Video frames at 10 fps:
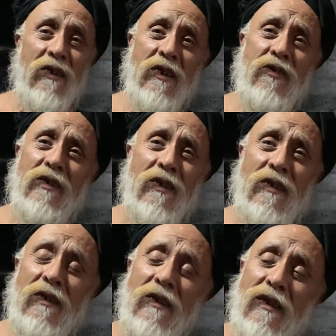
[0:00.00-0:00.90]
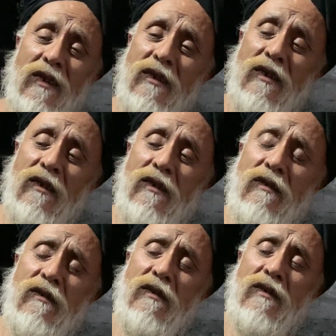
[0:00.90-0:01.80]
Ram Nath Aghori,
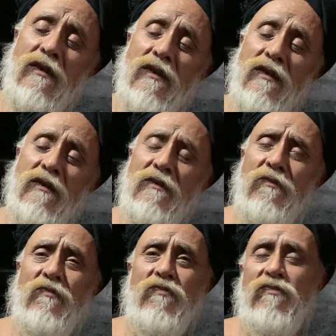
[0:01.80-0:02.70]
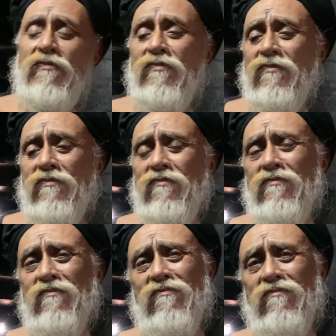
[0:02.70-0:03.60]
and
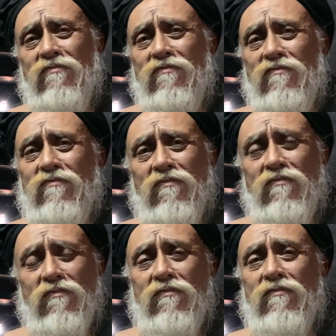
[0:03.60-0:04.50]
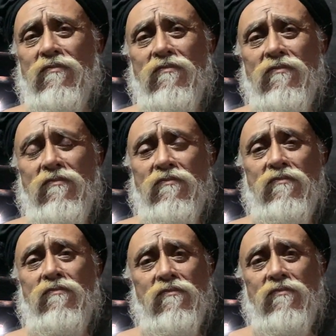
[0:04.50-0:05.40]
he was your root
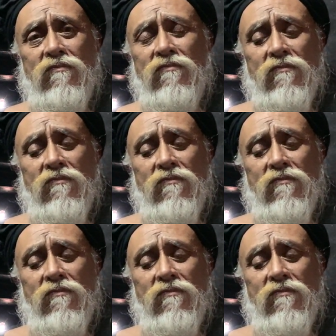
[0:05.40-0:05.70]
guru.